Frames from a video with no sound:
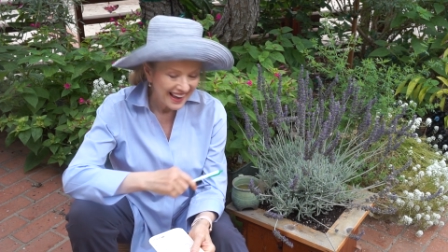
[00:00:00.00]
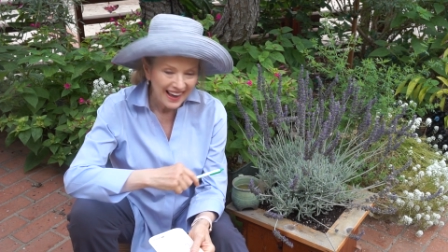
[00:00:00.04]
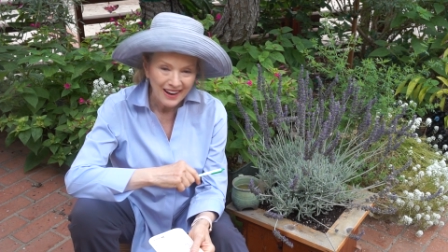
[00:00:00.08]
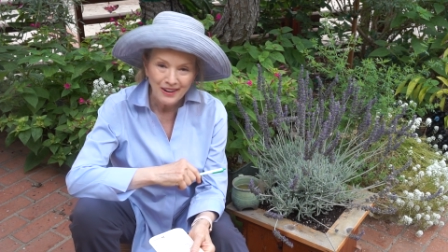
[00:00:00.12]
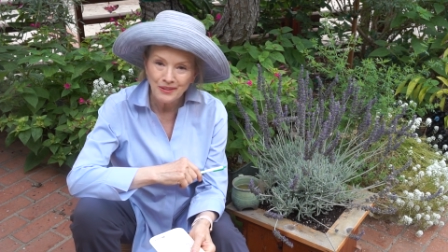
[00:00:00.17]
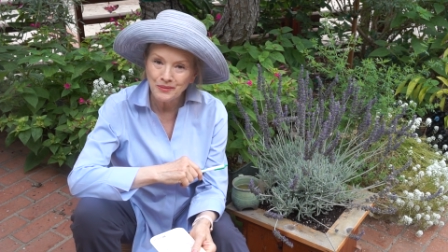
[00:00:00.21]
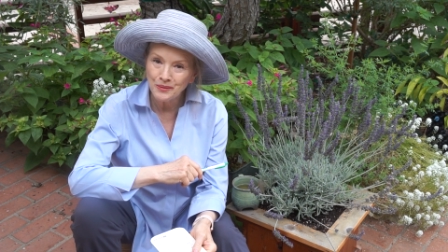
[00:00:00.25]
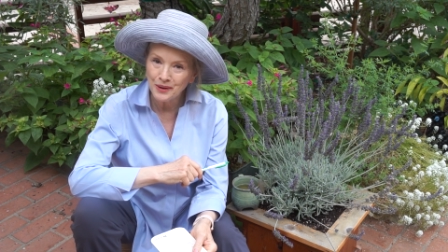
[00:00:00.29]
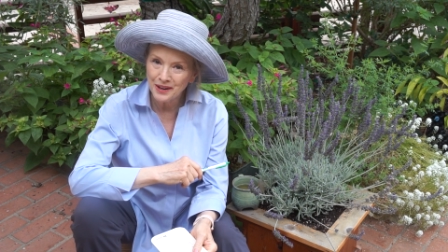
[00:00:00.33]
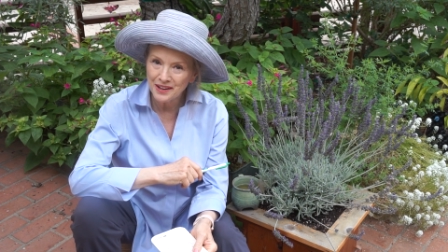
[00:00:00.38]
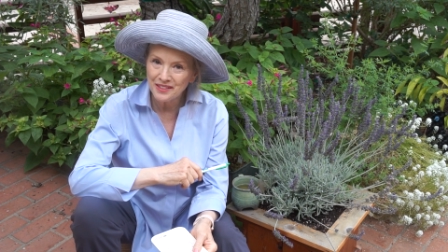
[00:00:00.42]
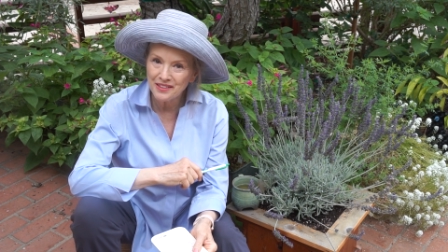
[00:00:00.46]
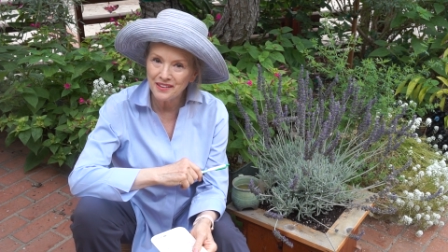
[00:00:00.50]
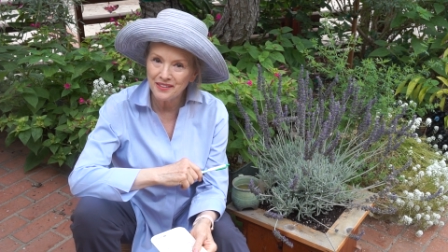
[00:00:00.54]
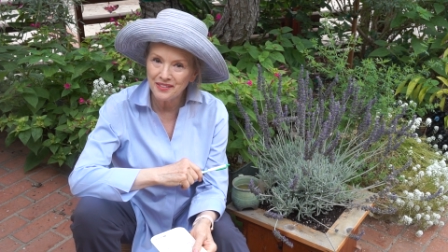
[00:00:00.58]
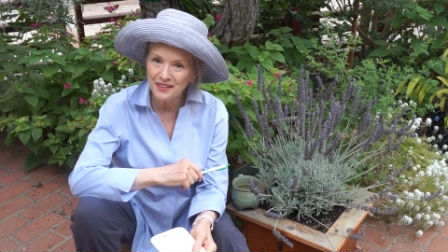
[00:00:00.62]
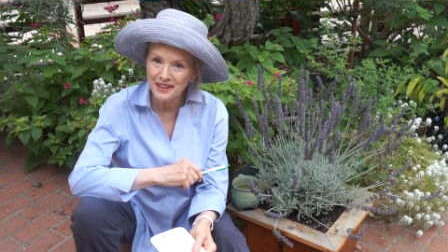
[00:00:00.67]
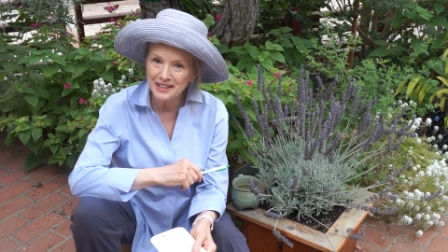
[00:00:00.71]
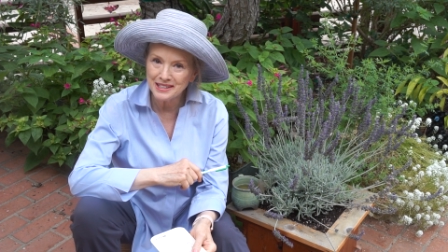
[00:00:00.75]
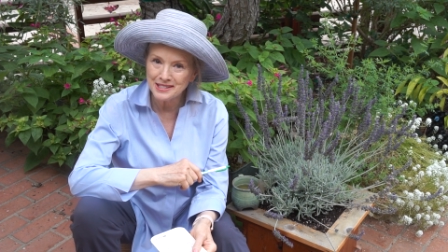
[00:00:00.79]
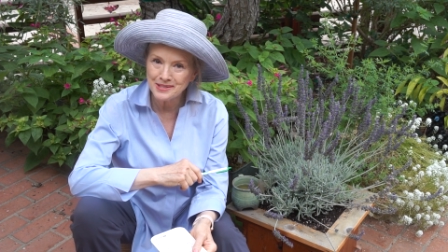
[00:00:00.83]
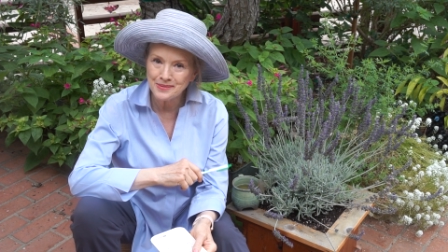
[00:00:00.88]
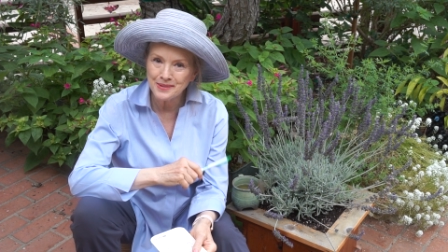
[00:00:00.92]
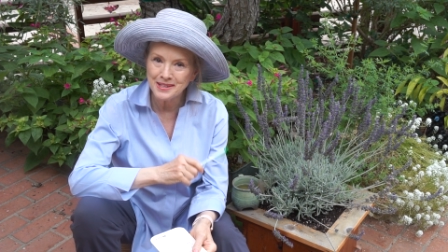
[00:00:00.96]
and one of the
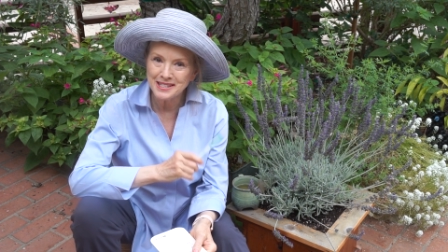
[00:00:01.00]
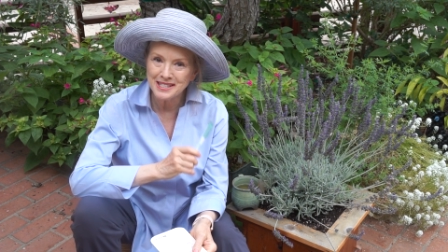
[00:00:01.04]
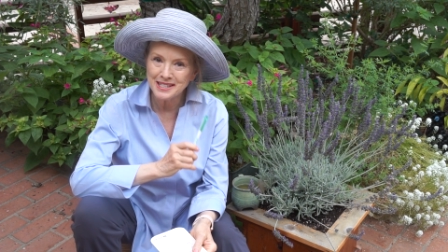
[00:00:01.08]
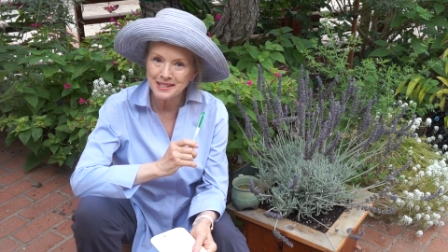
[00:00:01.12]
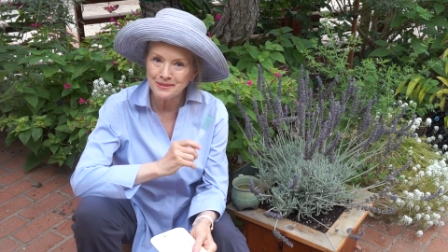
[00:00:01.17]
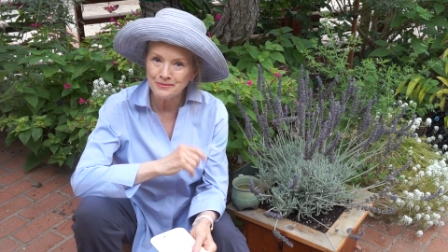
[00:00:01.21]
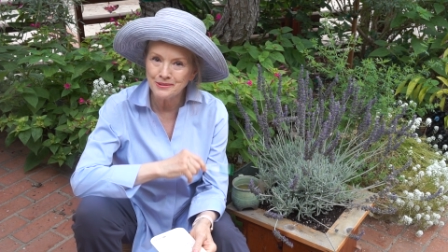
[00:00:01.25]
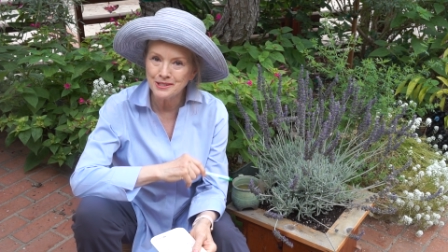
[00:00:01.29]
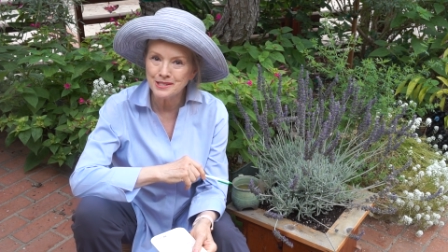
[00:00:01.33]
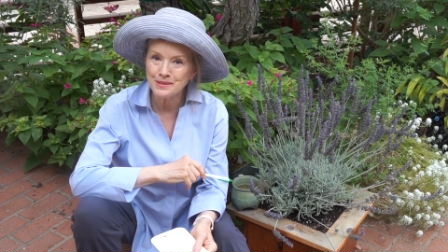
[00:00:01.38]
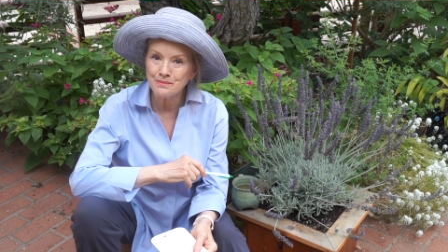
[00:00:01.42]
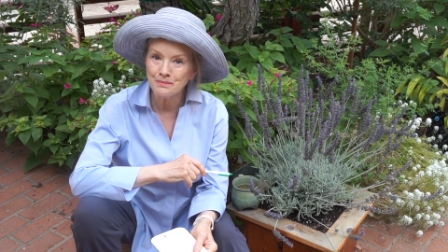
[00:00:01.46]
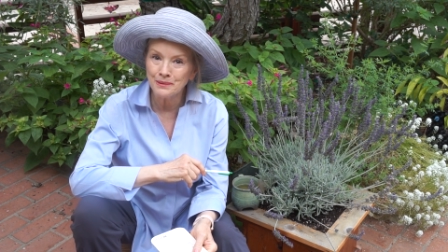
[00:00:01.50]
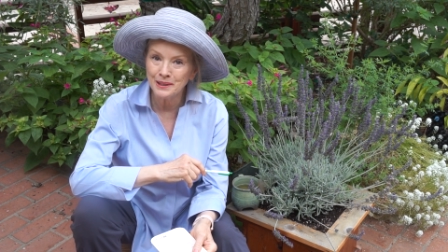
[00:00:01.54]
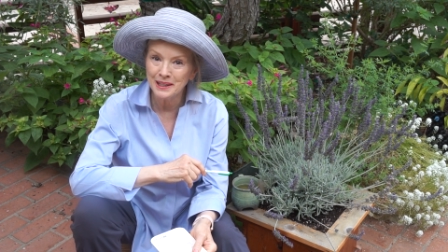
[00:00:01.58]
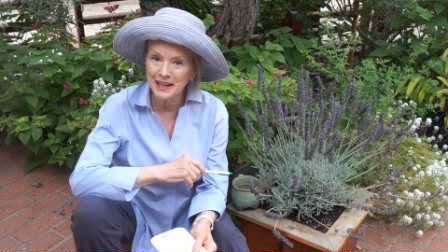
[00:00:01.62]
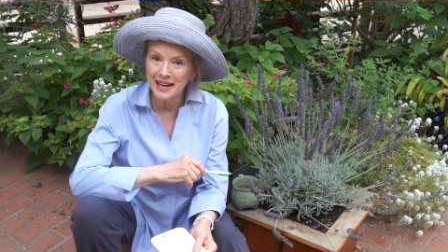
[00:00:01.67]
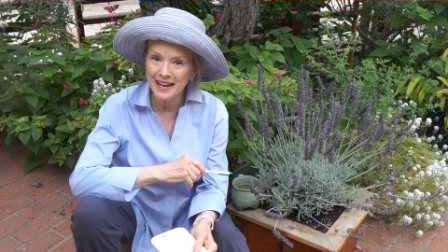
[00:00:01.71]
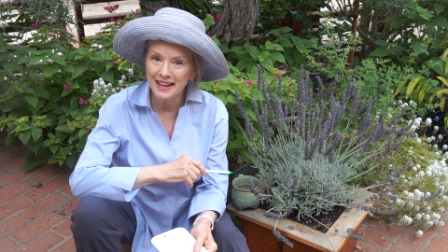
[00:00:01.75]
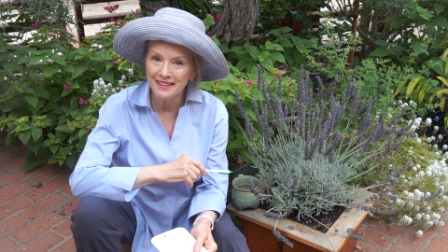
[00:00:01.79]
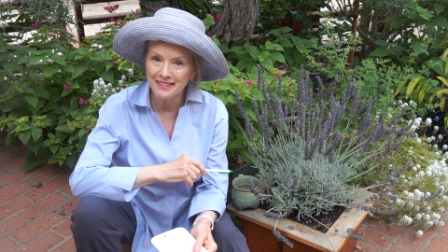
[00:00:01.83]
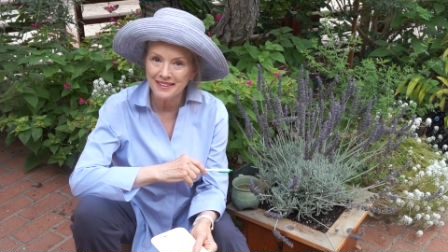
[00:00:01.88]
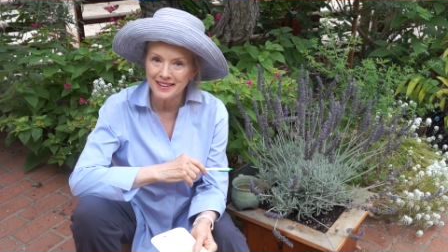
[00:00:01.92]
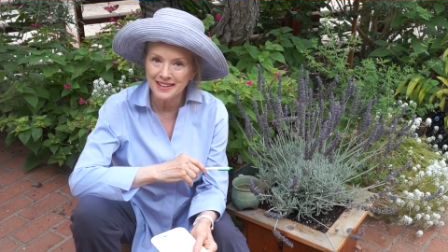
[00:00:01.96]
things we did was
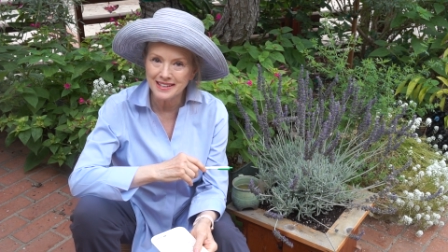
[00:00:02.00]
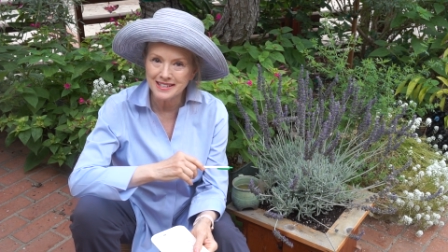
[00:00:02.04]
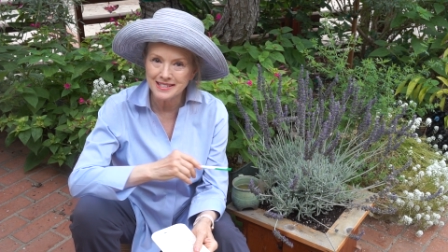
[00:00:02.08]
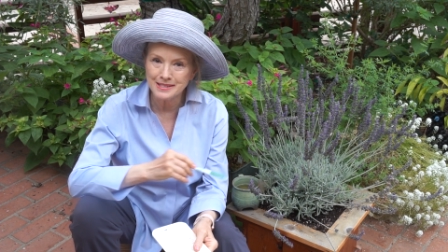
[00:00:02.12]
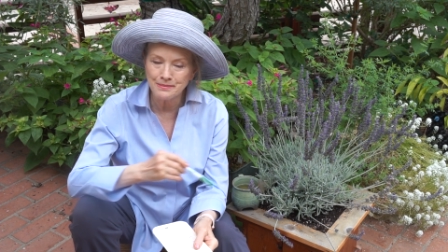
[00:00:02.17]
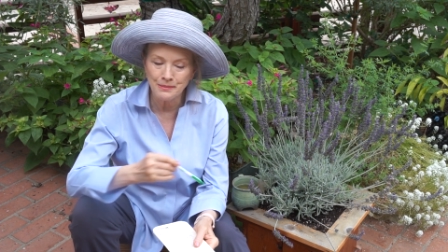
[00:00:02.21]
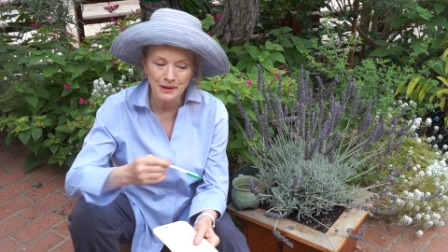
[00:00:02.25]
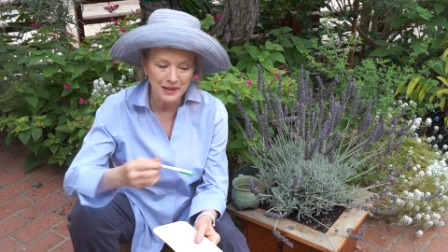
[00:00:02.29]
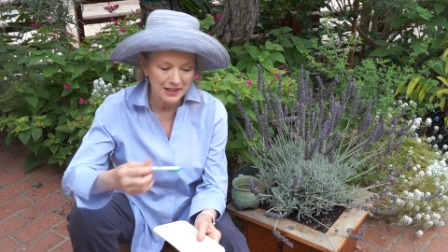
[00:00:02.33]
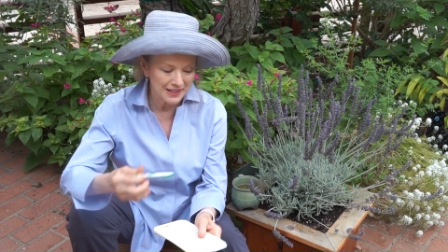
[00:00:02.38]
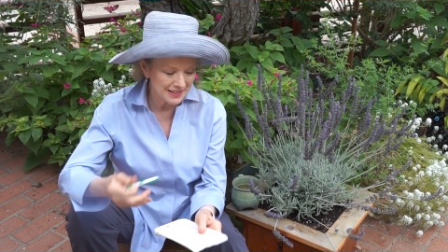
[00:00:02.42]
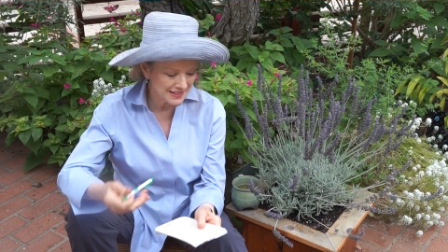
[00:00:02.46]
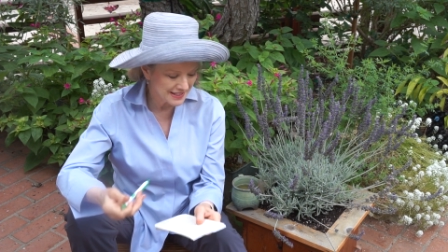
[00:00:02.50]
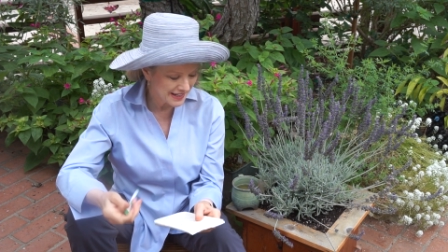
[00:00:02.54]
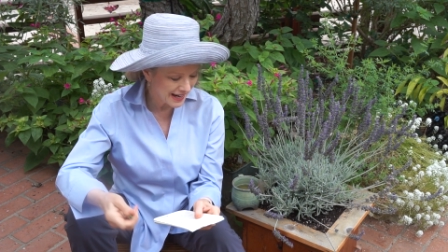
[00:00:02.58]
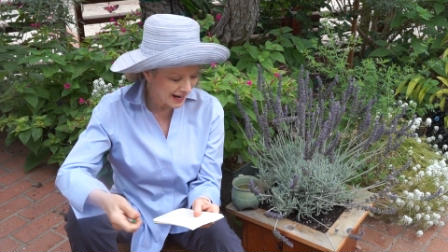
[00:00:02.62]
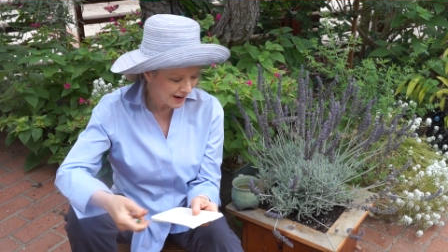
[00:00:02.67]
plant this because